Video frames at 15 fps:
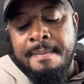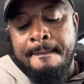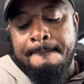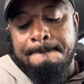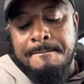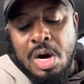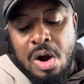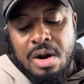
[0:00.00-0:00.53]

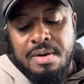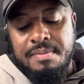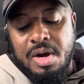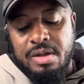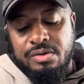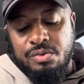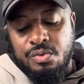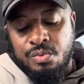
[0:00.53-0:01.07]

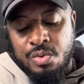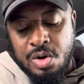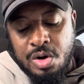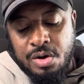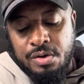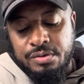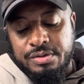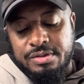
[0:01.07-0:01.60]
Bournemouth,
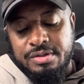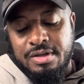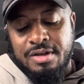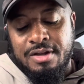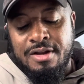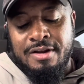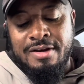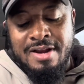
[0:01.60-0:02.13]
Wolves.
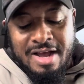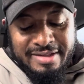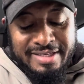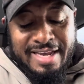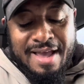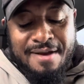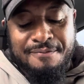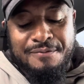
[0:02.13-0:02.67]

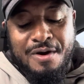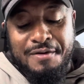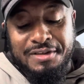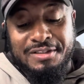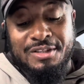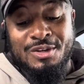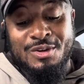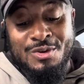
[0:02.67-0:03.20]
Nottingham
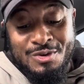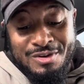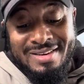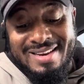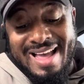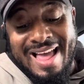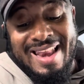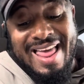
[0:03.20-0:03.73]
Forest,
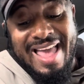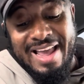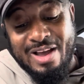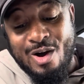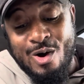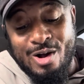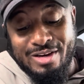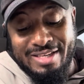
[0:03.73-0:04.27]
Luton. I like
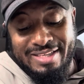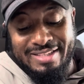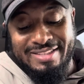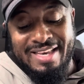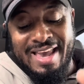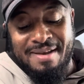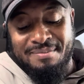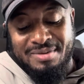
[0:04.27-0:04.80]
all these
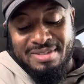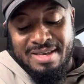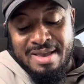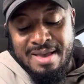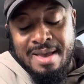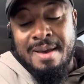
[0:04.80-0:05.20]
games.